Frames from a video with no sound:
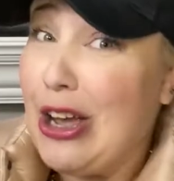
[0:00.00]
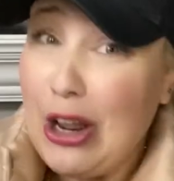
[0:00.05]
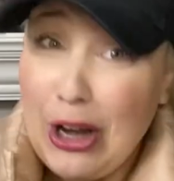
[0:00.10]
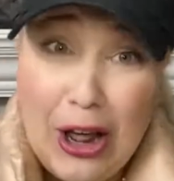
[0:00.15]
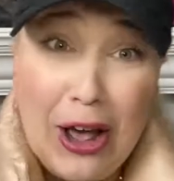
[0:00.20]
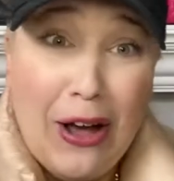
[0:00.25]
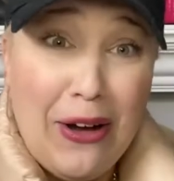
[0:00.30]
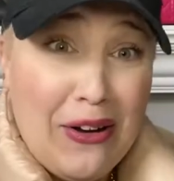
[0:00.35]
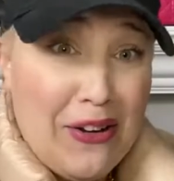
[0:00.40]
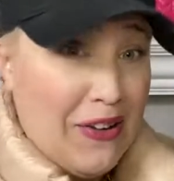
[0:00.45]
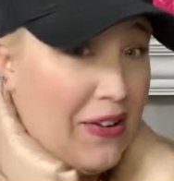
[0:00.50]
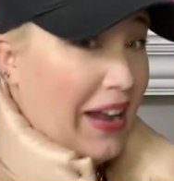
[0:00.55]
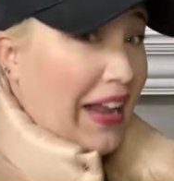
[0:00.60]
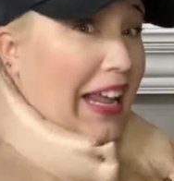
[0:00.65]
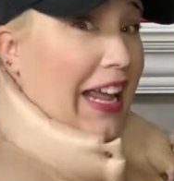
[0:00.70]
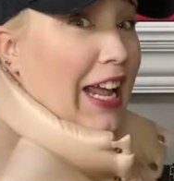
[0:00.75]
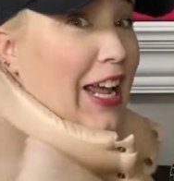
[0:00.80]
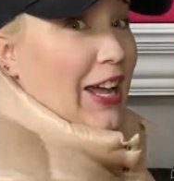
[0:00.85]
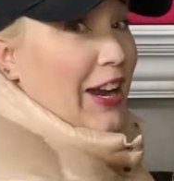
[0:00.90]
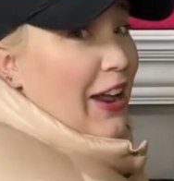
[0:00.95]
know?
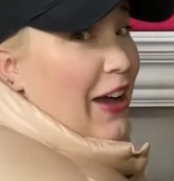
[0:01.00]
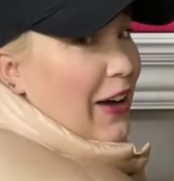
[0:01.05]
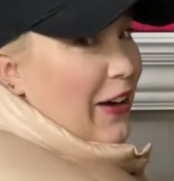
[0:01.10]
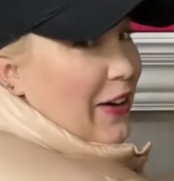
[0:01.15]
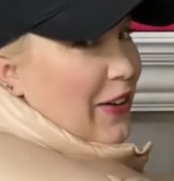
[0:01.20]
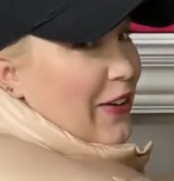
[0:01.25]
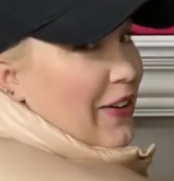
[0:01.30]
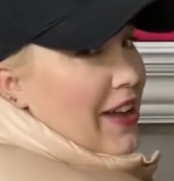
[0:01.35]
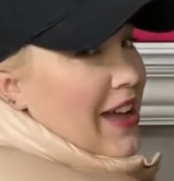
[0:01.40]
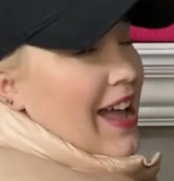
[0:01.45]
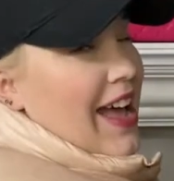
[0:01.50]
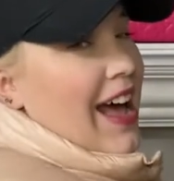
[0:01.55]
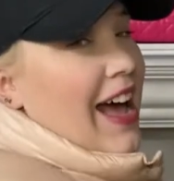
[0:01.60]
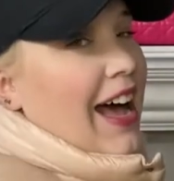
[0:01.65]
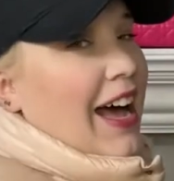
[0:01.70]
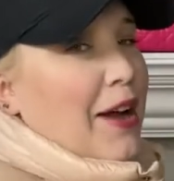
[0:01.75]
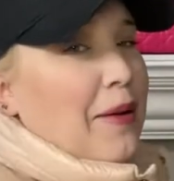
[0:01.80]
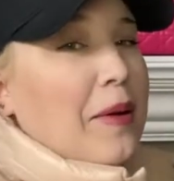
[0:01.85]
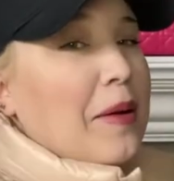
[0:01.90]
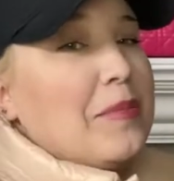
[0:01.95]
You know,
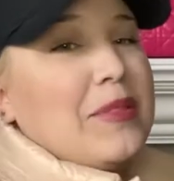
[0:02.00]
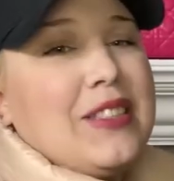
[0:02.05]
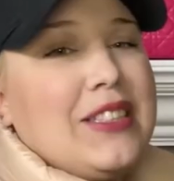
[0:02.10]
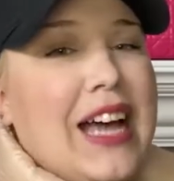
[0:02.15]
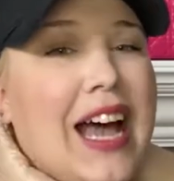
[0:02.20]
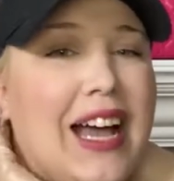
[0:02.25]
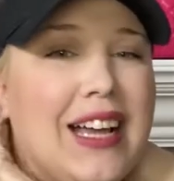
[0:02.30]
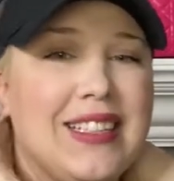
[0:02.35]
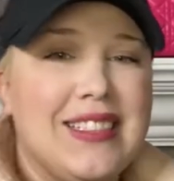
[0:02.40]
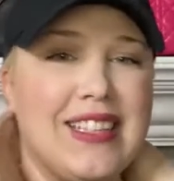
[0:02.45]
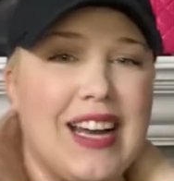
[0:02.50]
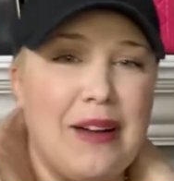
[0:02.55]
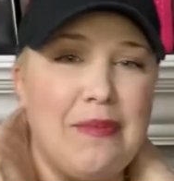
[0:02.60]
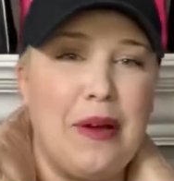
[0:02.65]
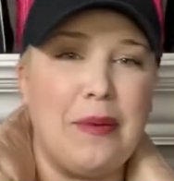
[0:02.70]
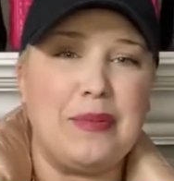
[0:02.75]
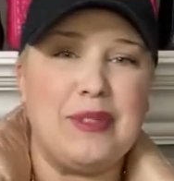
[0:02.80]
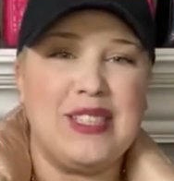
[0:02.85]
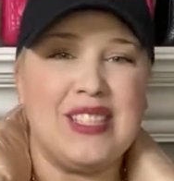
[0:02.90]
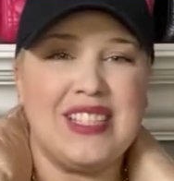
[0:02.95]
I'm obsessed. And
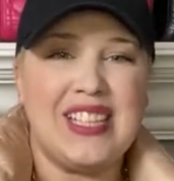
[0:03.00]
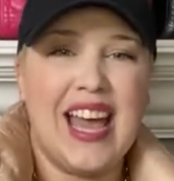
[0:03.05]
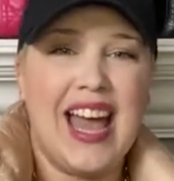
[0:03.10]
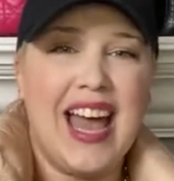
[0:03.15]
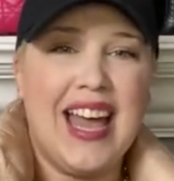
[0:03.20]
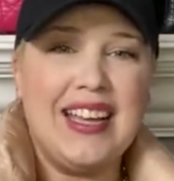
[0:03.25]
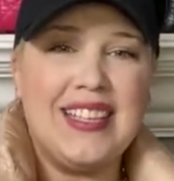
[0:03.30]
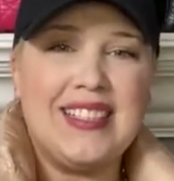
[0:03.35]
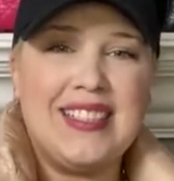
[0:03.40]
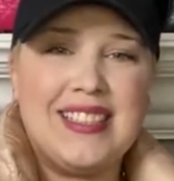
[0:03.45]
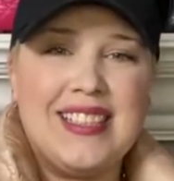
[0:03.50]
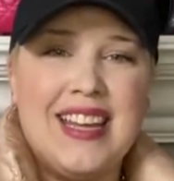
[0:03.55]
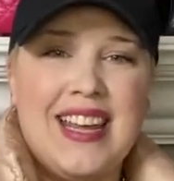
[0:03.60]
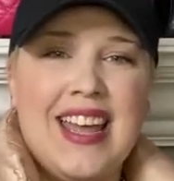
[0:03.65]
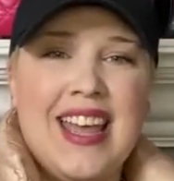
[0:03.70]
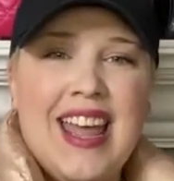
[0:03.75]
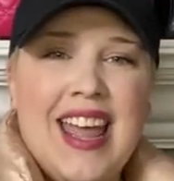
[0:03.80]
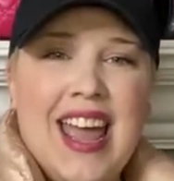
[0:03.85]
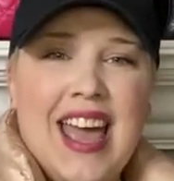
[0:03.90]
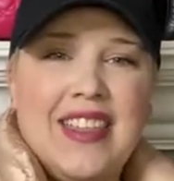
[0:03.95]

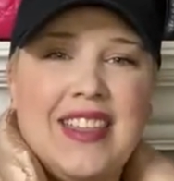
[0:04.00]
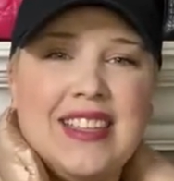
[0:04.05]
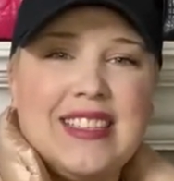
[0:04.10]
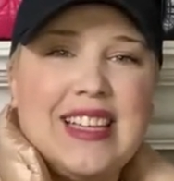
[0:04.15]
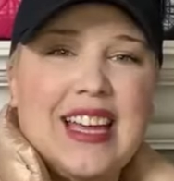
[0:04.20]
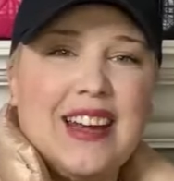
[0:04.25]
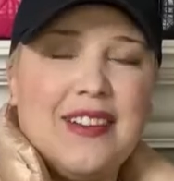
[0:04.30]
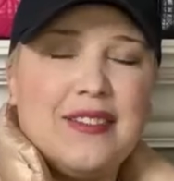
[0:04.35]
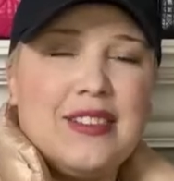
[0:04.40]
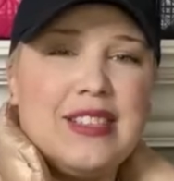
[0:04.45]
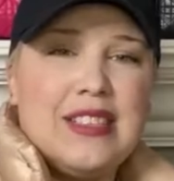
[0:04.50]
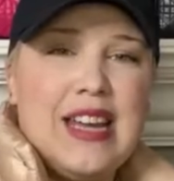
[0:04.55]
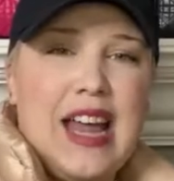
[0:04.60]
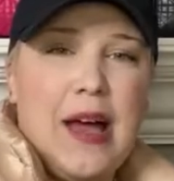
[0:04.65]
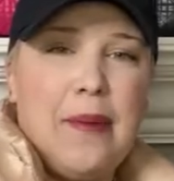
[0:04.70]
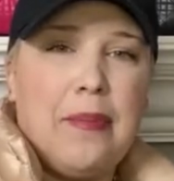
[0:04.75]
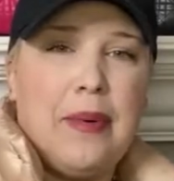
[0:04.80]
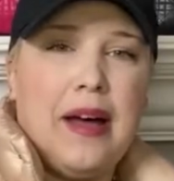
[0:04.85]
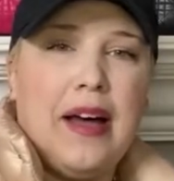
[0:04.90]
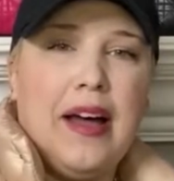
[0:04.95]
these kind of
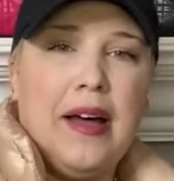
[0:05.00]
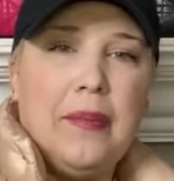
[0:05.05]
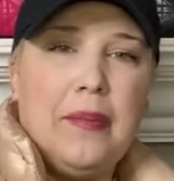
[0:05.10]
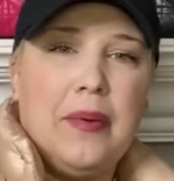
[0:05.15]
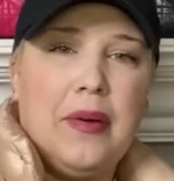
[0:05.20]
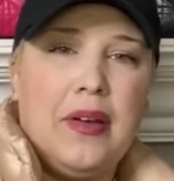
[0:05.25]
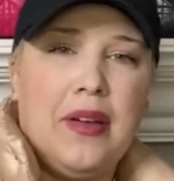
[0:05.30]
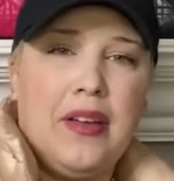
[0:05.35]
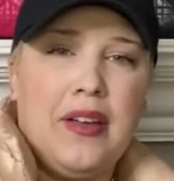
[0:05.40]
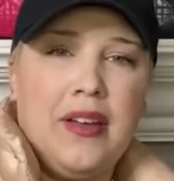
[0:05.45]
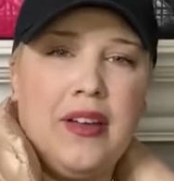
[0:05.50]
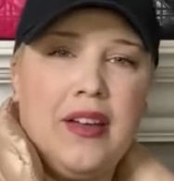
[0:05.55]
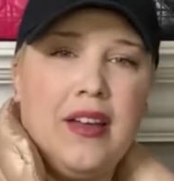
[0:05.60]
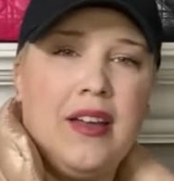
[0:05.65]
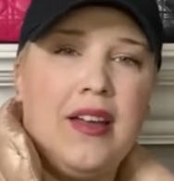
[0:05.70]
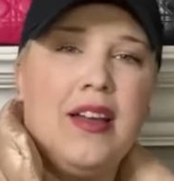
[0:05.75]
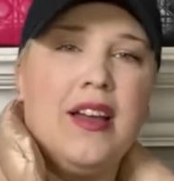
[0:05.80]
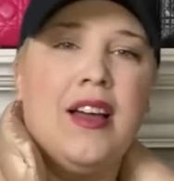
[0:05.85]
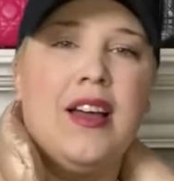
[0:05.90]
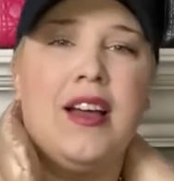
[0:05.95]
snap up.
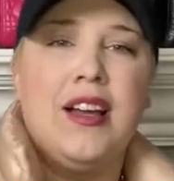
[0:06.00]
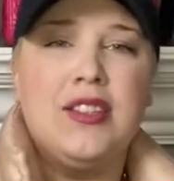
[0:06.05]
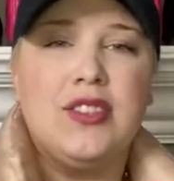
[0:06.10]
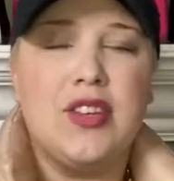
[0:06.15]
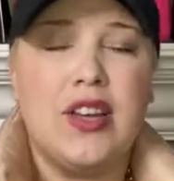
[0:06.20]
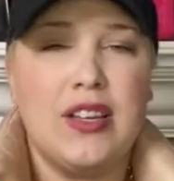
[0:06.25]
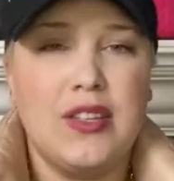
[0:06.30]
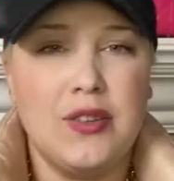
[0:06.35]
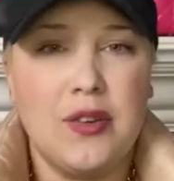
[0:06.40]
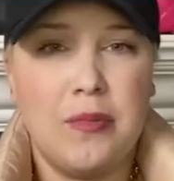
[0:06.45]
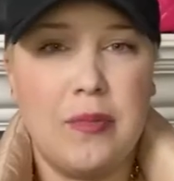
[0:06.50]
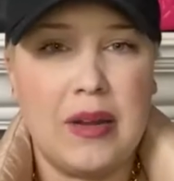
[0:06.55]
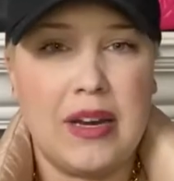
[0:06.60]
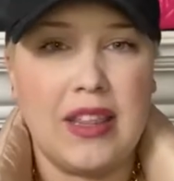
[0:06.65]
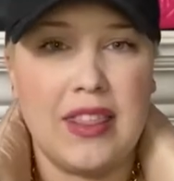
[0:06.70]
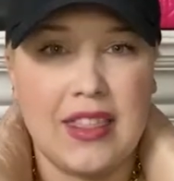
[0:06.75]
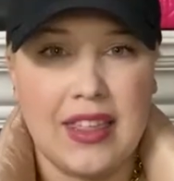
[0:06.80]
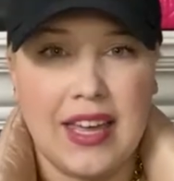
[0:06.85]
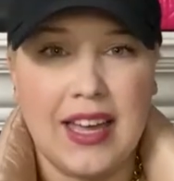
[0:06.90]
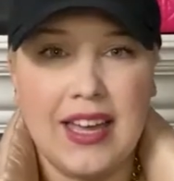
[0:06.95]
You can do a bit
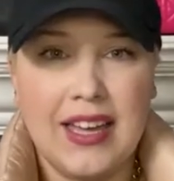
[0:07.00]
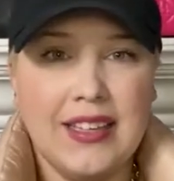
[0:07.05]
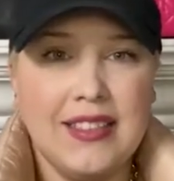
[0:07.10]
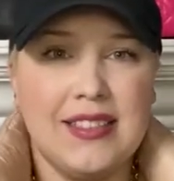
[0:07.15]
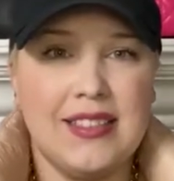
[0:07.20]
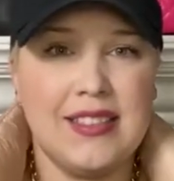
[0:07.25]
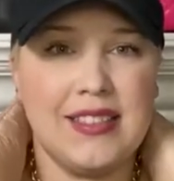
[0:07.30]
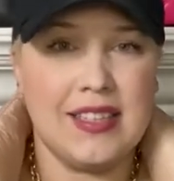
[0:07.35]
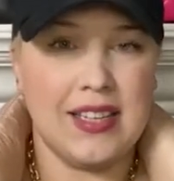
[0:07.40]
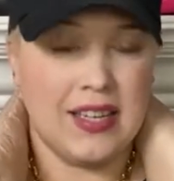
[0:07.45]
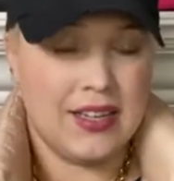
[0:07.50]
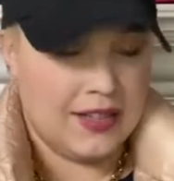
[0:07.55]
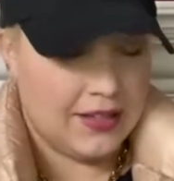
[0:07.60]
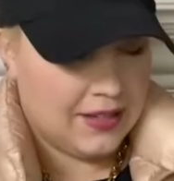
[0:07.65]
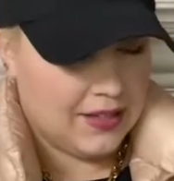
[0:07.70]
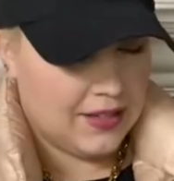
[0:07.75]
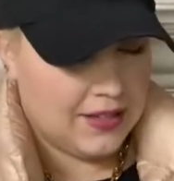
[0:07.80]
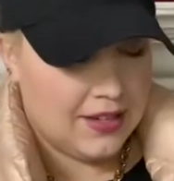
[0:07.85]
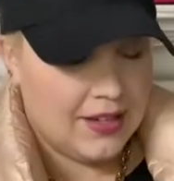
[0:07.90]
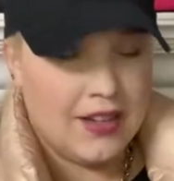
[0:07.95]
of this.
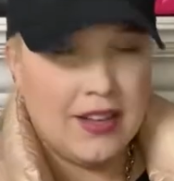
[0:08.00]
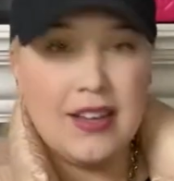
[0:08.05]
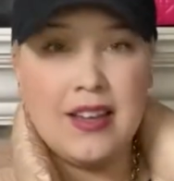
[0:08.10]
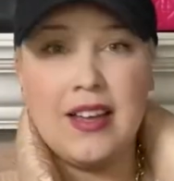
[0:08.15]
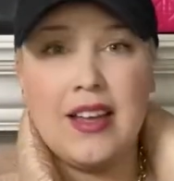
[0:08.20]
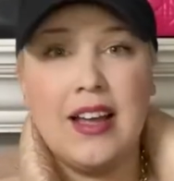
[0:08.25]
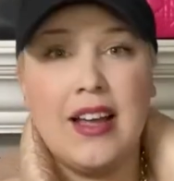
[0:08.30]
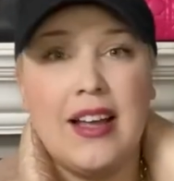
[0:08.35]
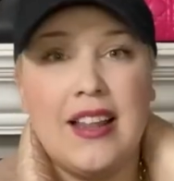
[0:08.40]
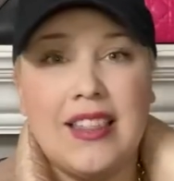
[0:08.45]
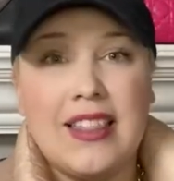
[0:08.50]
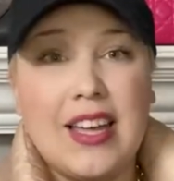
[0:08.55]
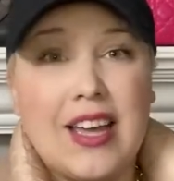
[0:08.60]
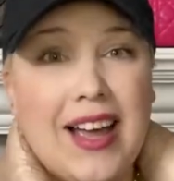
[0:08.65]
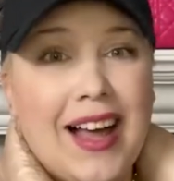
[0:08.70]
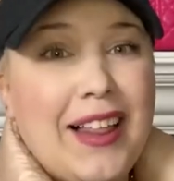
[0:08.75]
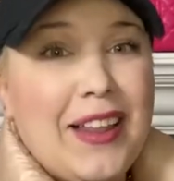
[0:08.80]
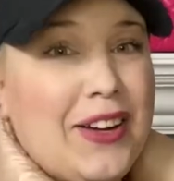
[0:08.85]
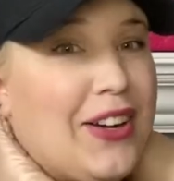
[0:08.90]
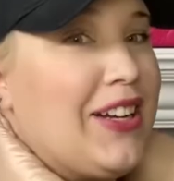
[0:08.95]
The
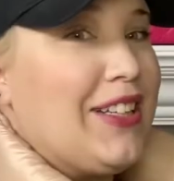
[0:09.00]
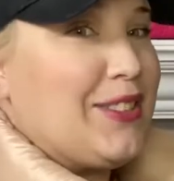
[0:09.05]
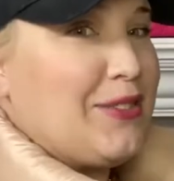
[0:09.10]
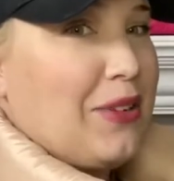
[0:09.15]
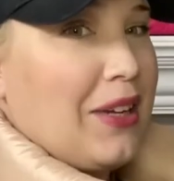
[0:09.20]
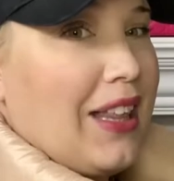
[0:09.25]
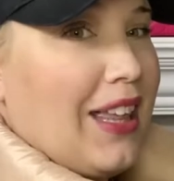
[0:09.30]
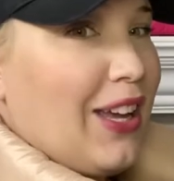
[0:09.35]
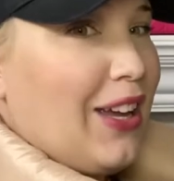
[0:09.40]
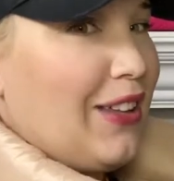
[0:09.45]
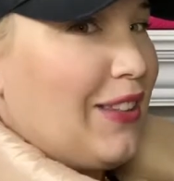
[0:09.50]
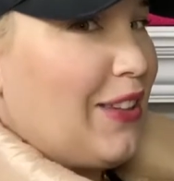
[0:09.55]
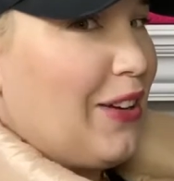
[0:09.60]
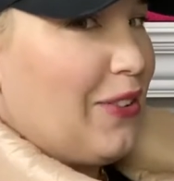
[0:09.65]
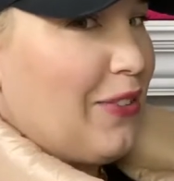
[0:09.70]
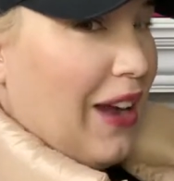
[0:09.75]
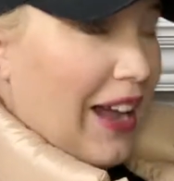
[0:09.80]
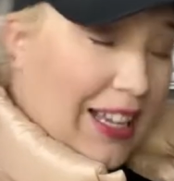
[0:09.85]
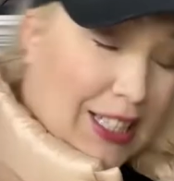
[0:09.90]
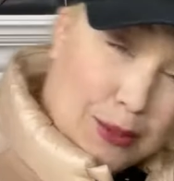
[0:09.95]
color is really good though,
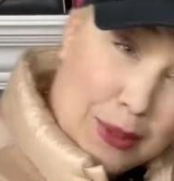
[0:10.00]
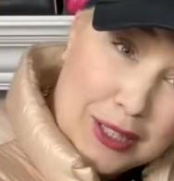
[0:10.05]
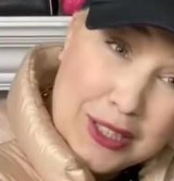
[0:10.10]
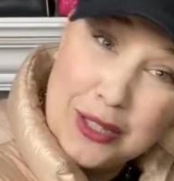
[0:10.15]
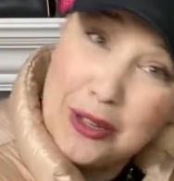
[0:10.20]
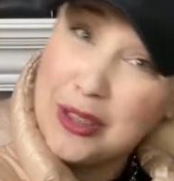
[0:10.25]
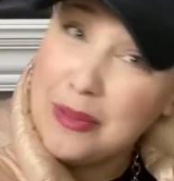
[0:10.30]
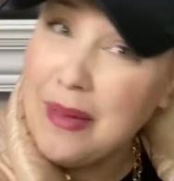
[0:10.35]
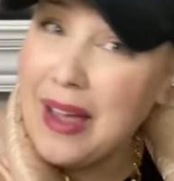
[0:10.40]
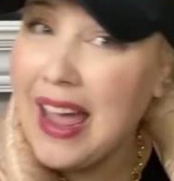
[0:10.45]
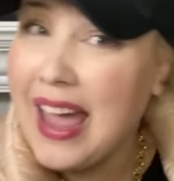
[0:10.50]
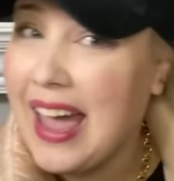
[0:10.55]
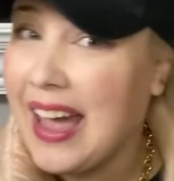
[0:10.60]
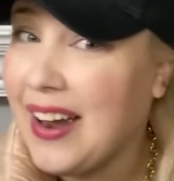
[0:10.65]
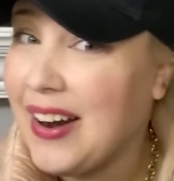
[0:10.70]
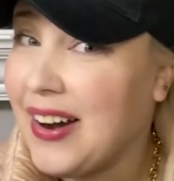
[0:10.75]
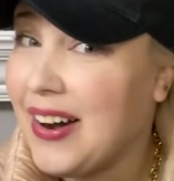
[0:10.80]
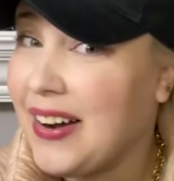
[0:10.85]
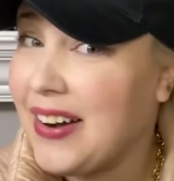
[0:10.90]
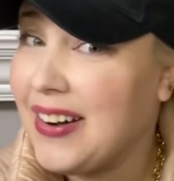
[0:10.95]
right? Especially with my
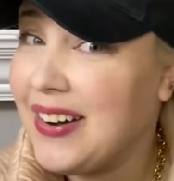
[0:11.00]
hair.